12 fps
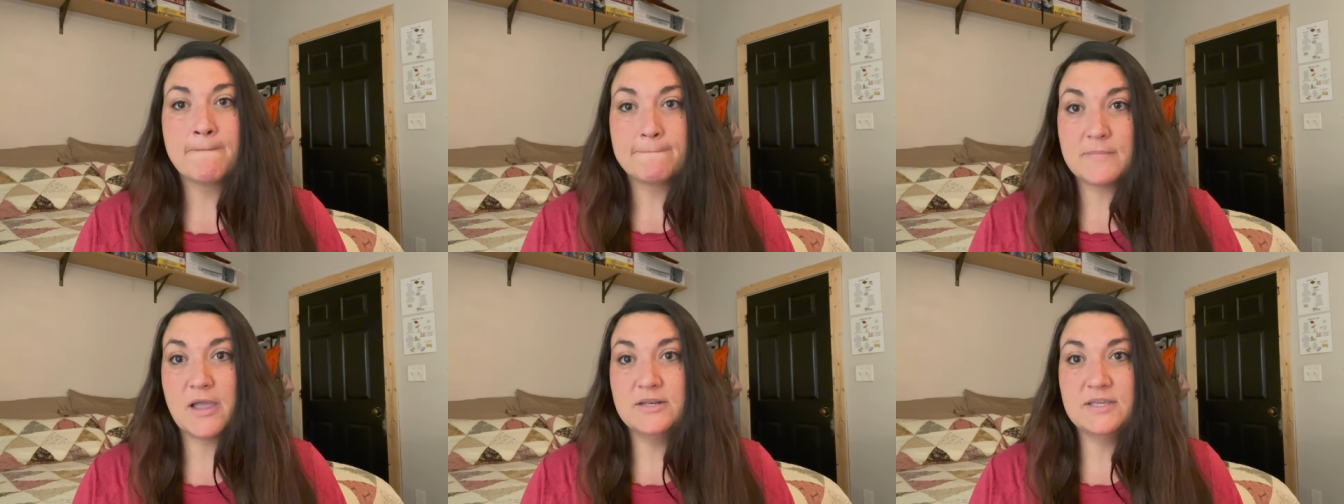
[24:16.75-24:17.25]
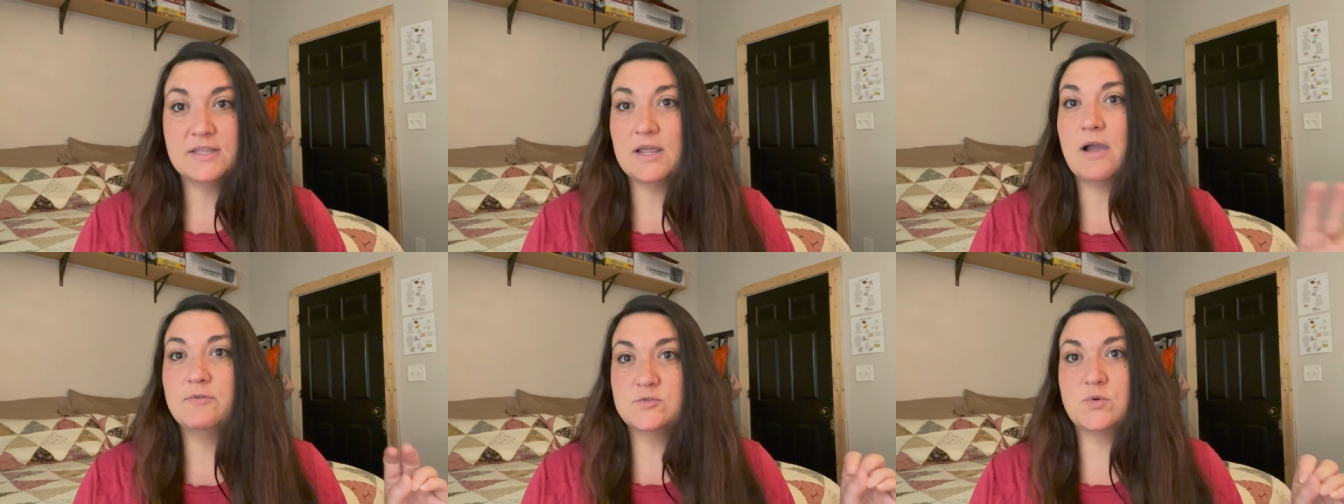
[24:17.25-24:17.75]
I did.
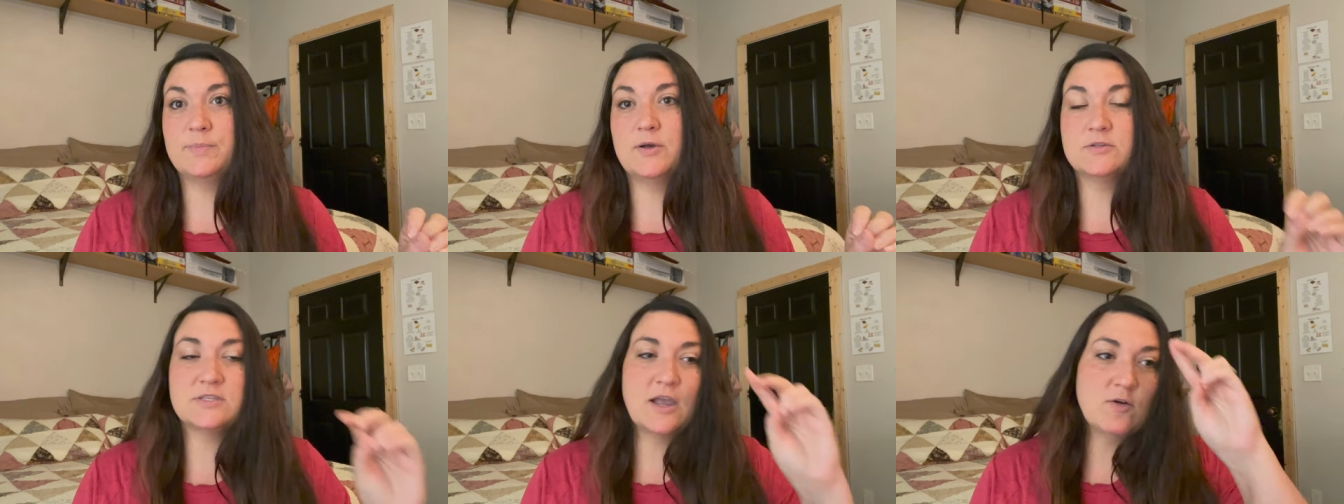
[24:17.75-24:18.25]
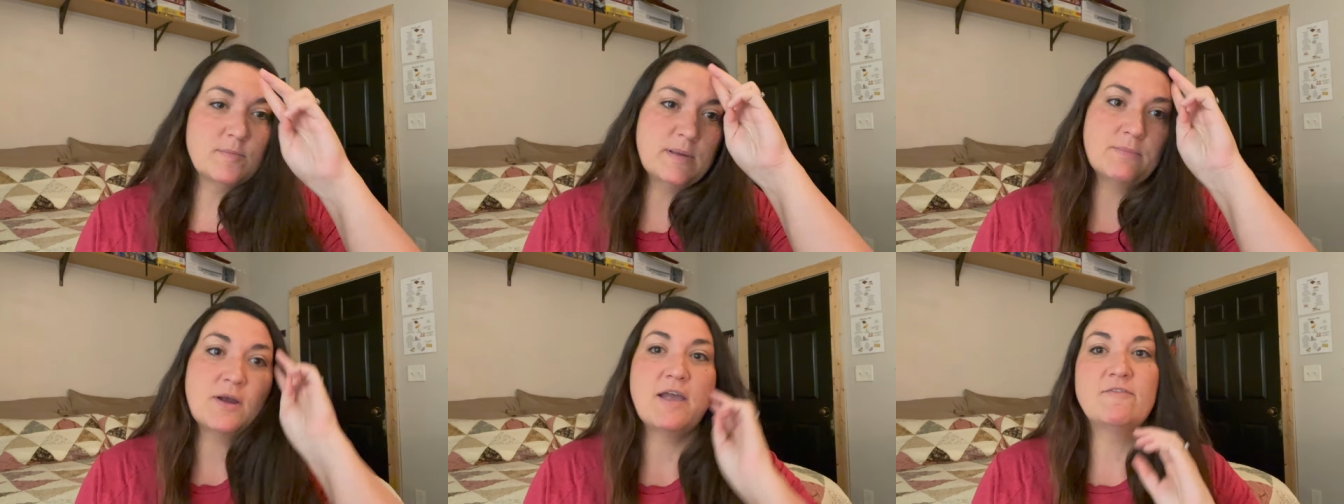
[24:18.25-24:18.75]
I was repulsed. I
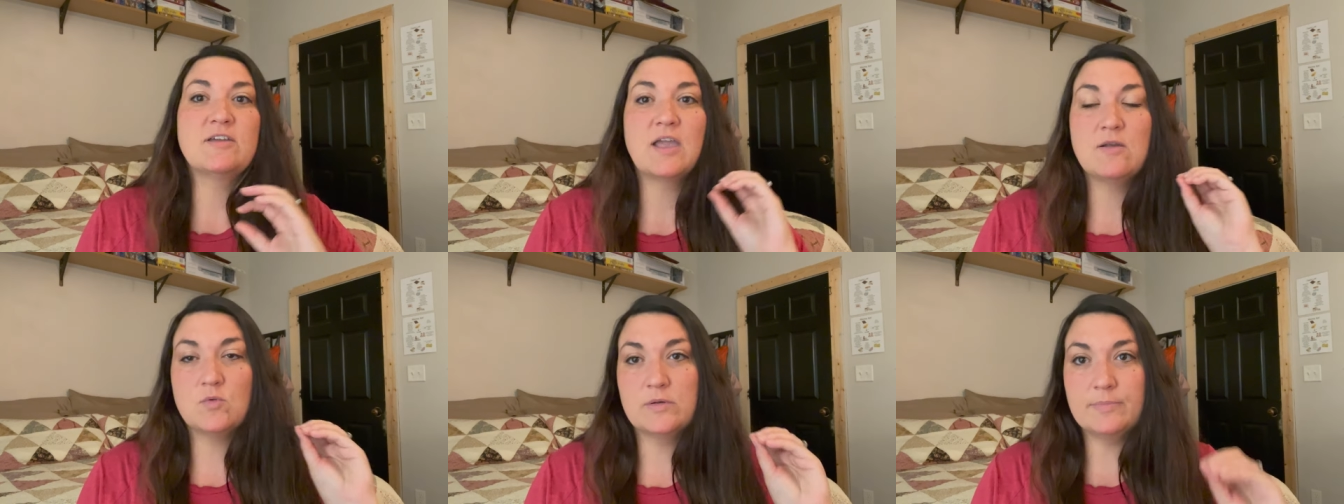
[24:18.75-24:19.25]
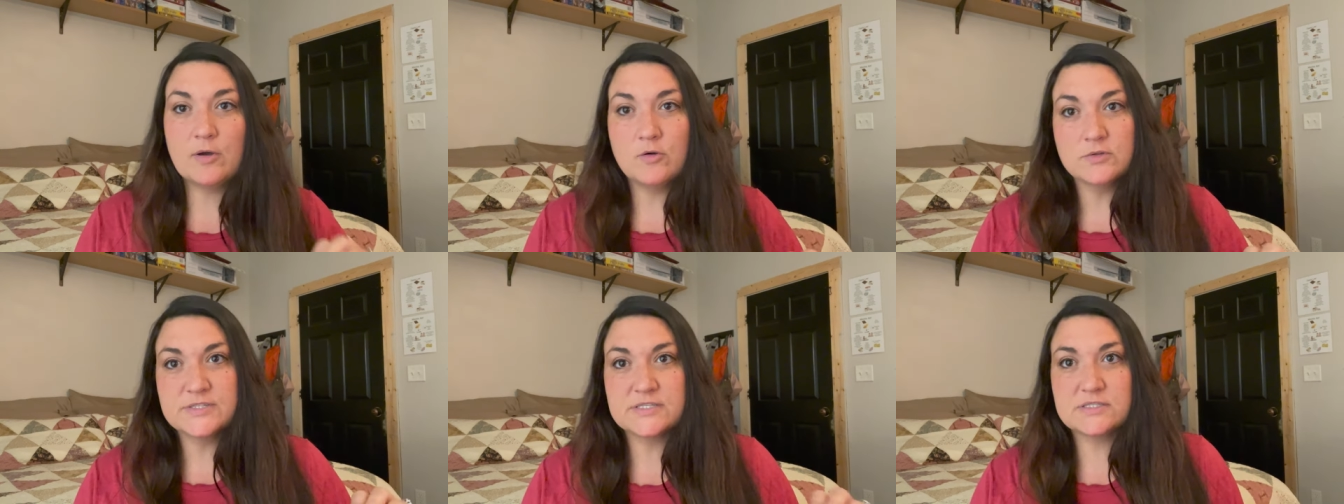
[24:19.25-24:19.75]
remember having a
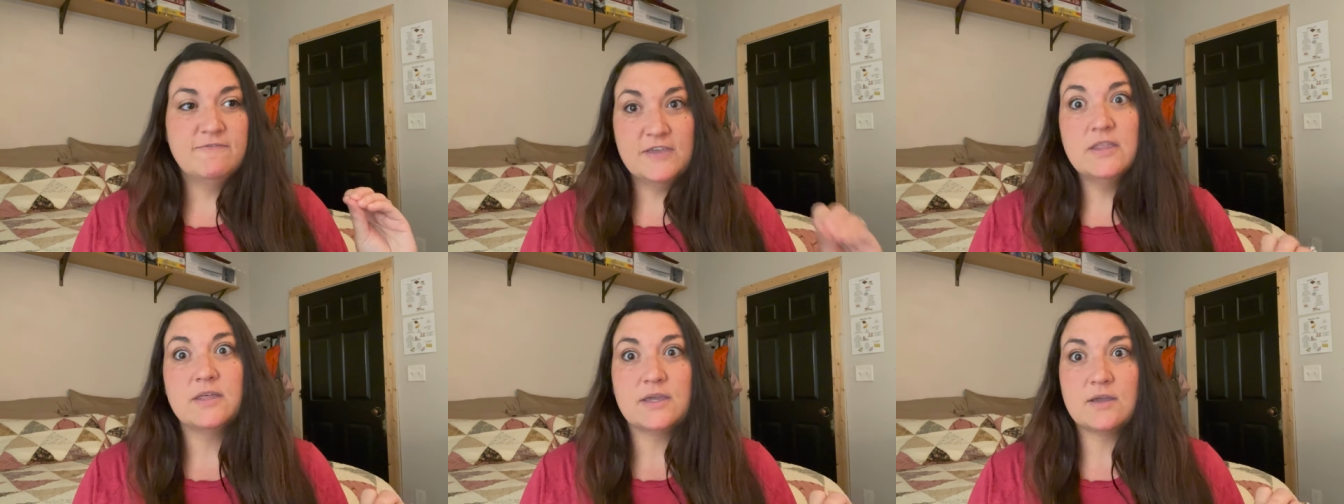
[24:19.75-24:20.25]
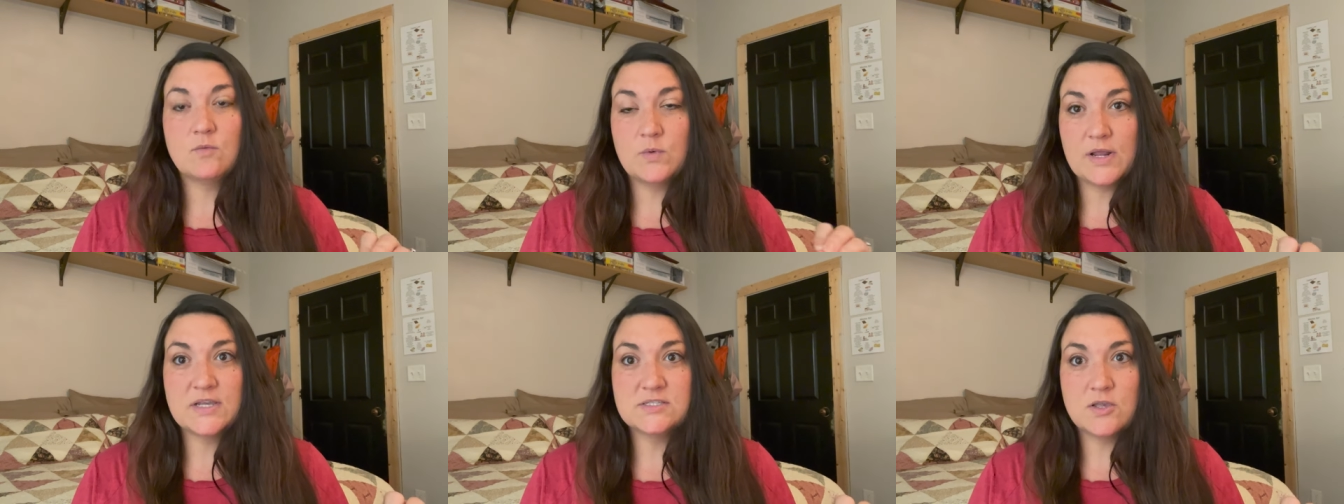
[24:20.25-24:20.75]
repulsed feeling when
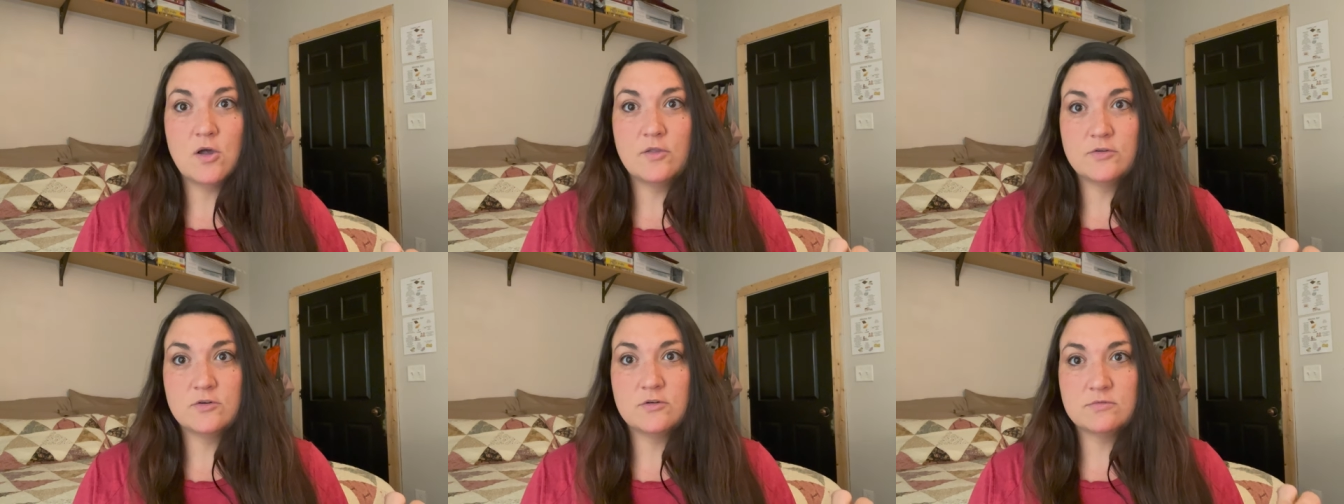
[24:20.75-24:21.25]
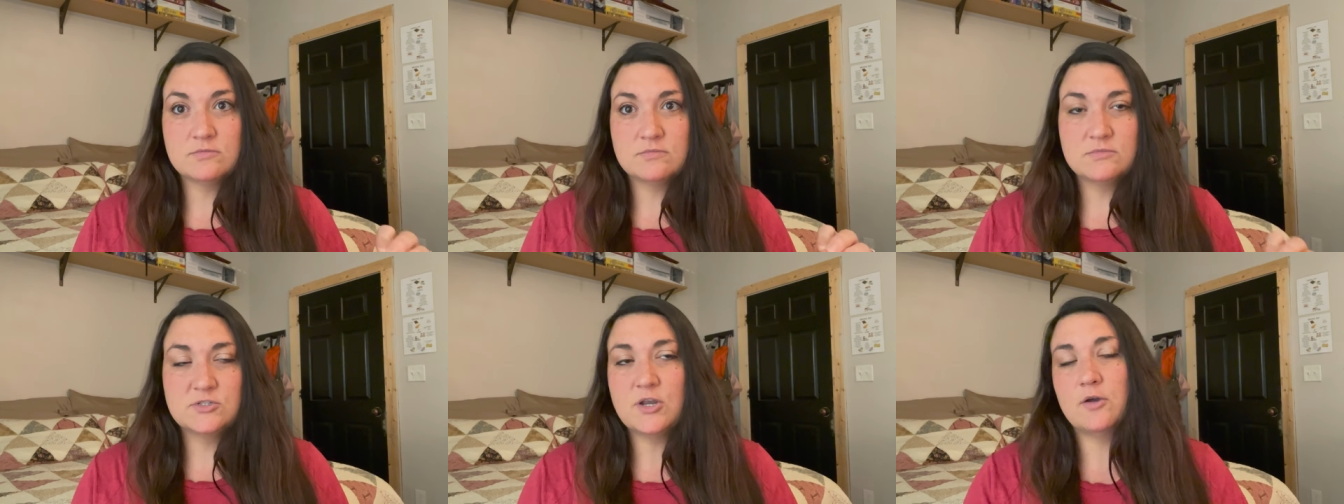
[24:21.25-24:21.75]
I saw their
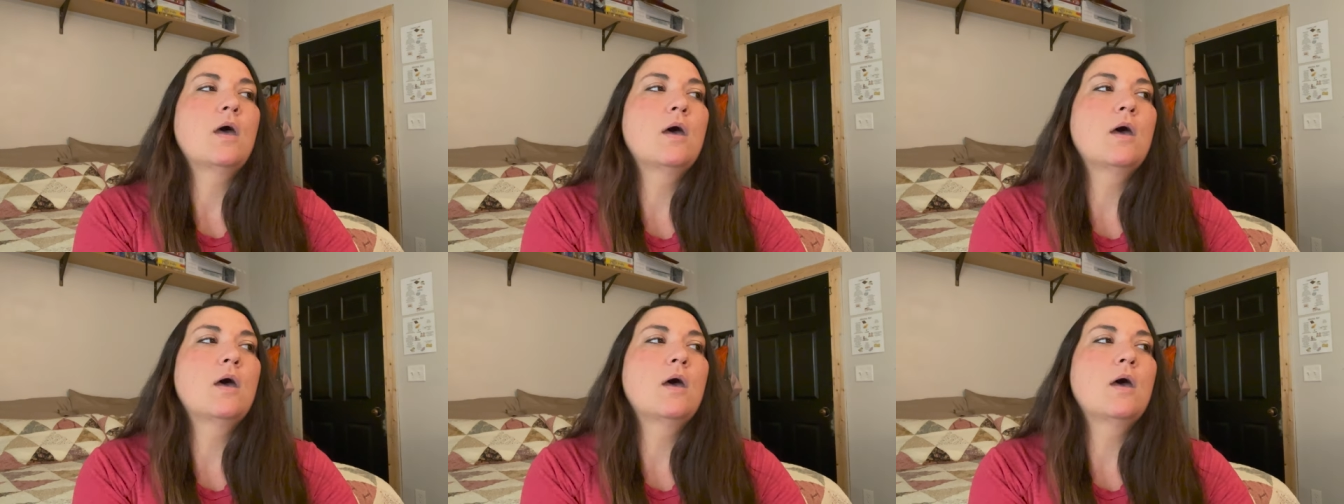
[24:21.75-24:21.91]
show.